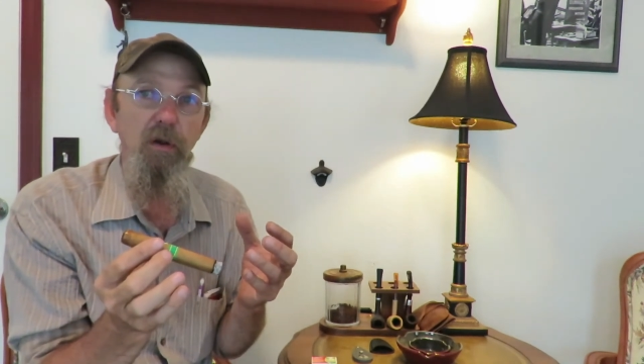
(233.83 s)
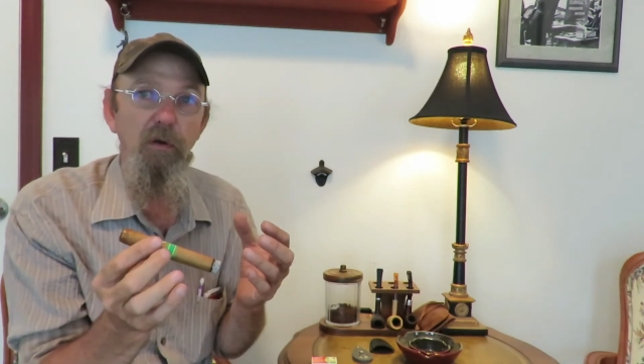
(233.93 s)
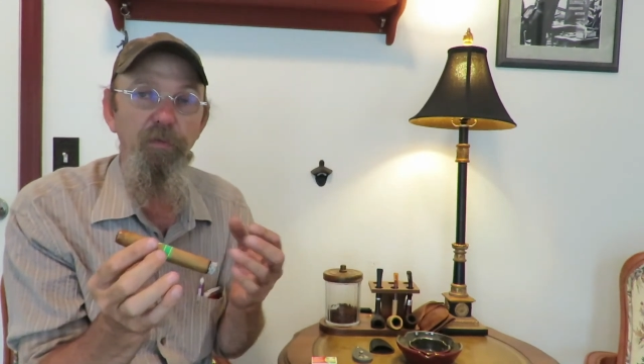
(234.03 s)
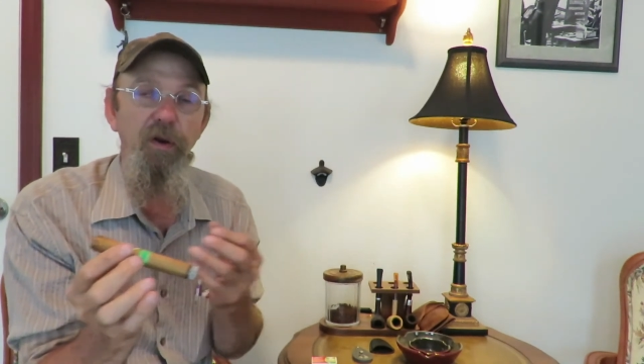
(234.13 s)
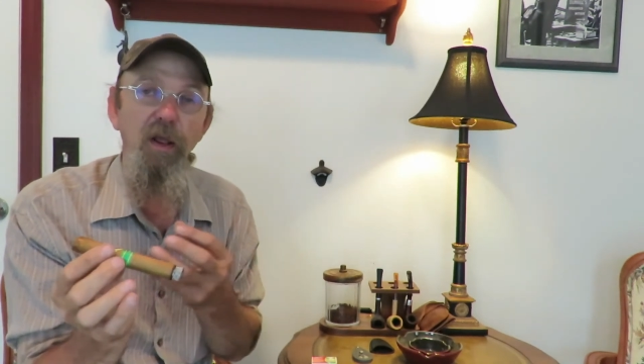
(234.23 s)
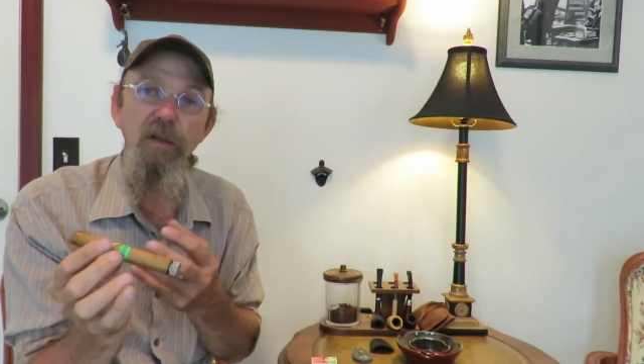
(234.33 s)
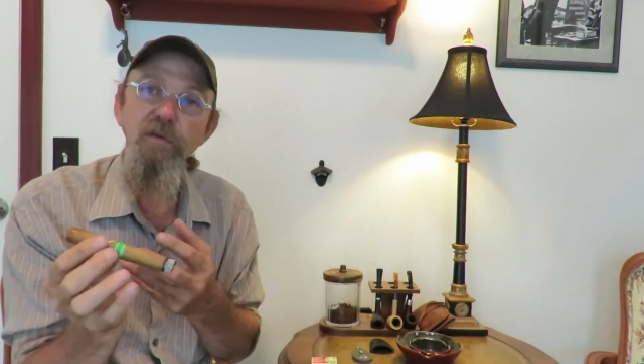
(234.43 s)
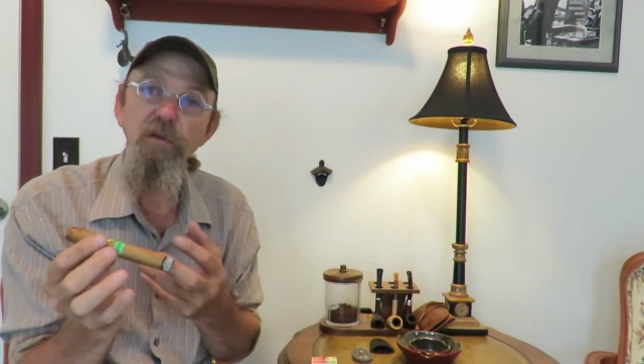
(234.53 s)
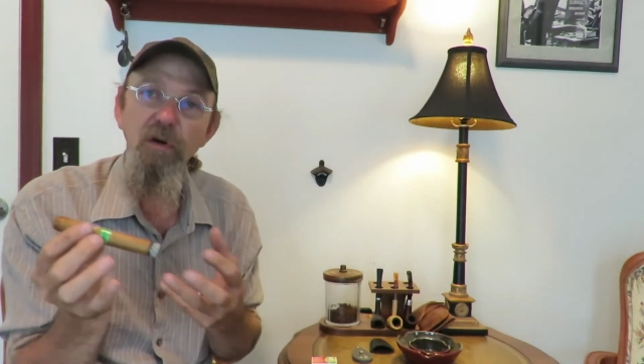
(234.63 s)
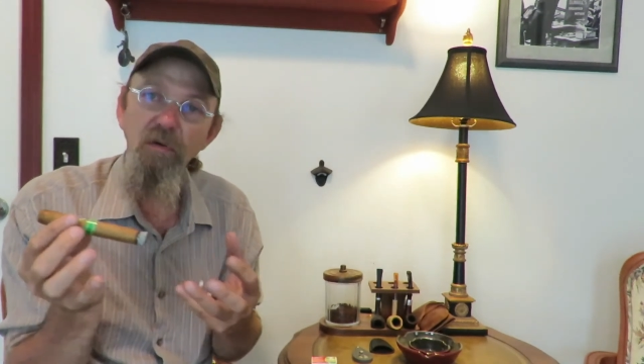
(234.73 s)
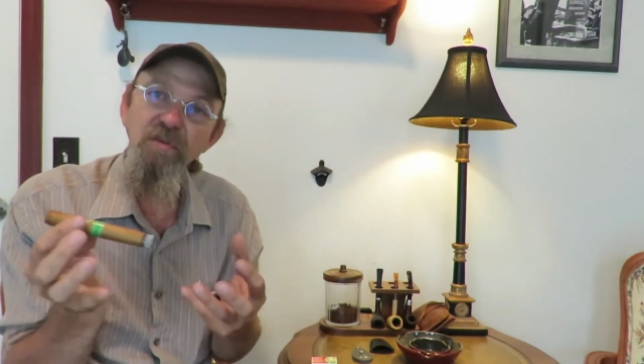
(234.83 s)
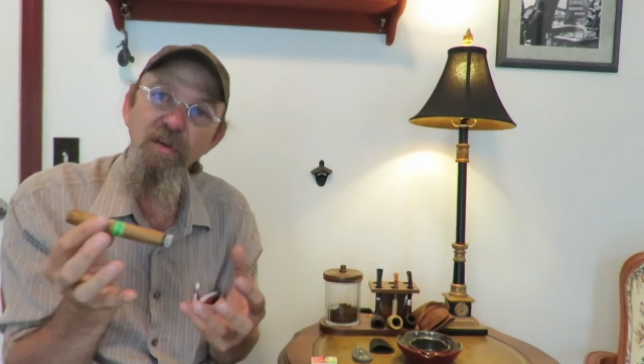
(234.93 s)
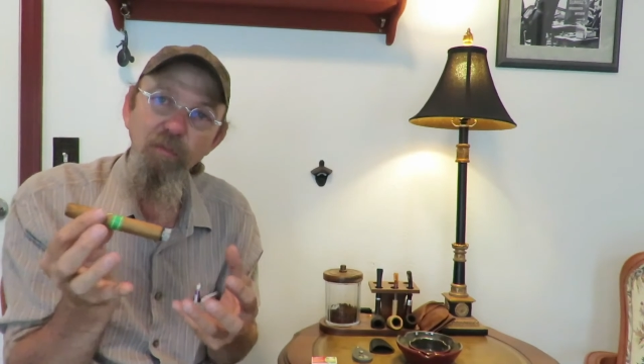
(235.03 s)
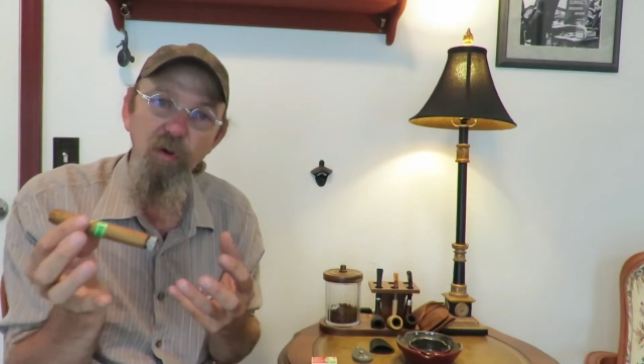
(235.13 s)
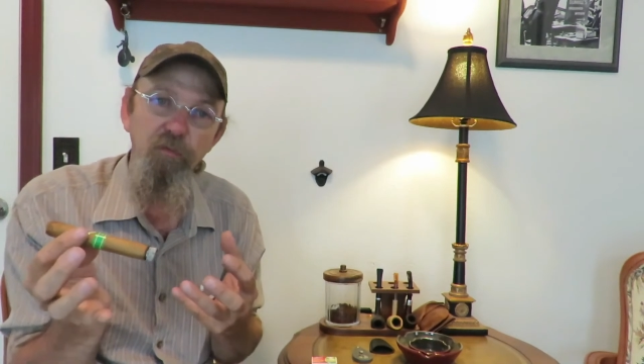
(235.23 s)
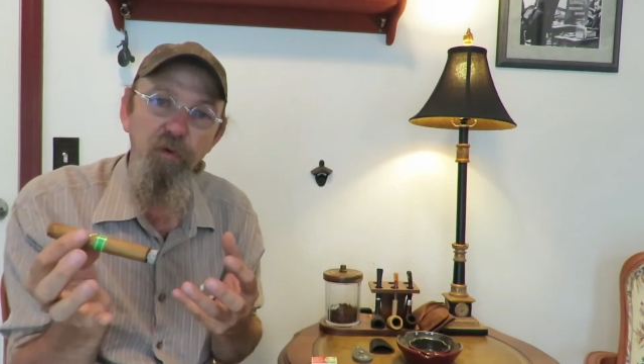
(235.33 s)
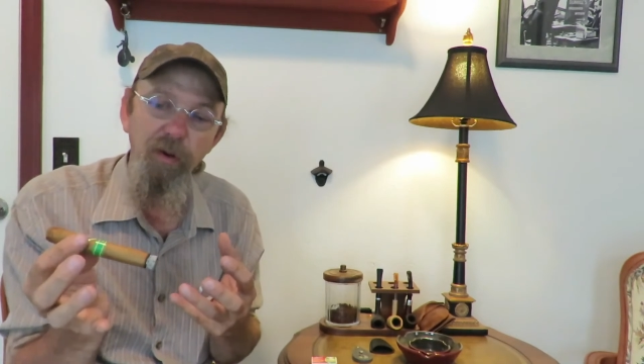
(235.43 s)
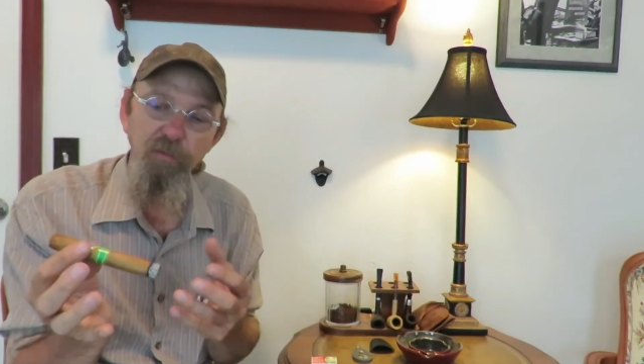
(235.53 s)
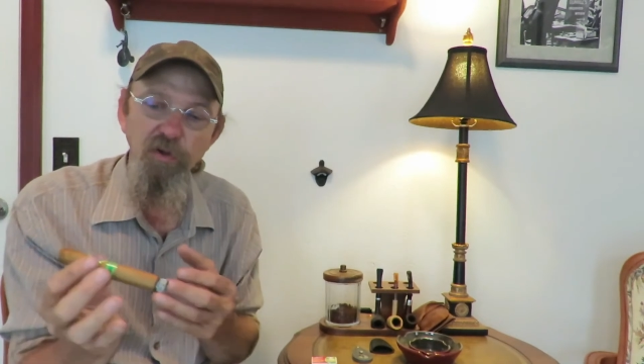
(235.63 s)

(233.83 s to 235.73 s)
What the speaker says: that has, you know, some good flavors.